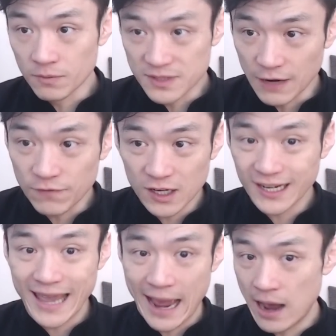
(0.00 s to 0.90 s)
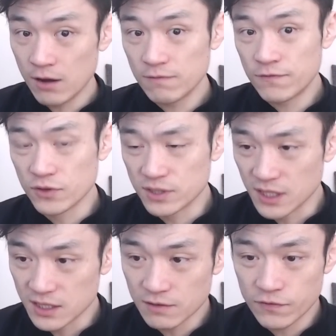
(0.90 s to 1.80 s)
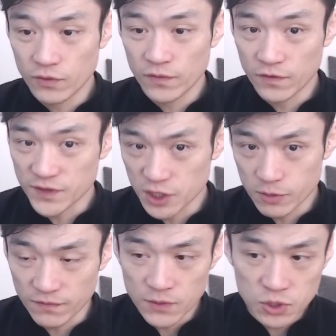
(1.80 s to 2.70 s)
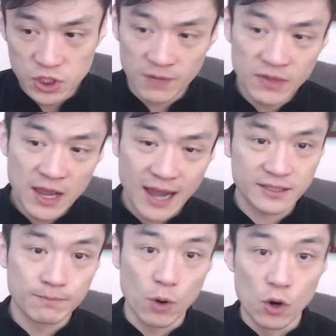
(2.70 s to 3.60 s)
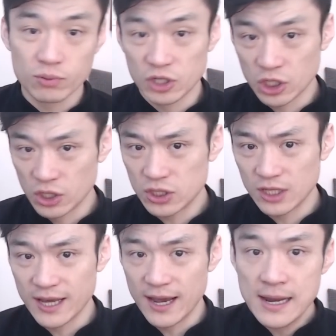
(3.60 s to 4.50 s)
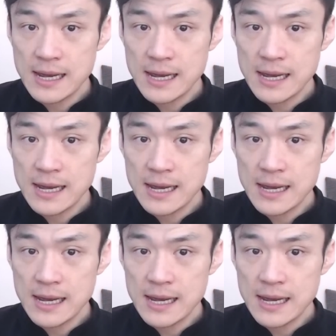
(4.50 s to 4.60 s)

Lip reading: definitely out for the season for foreseeable future, as they both return to their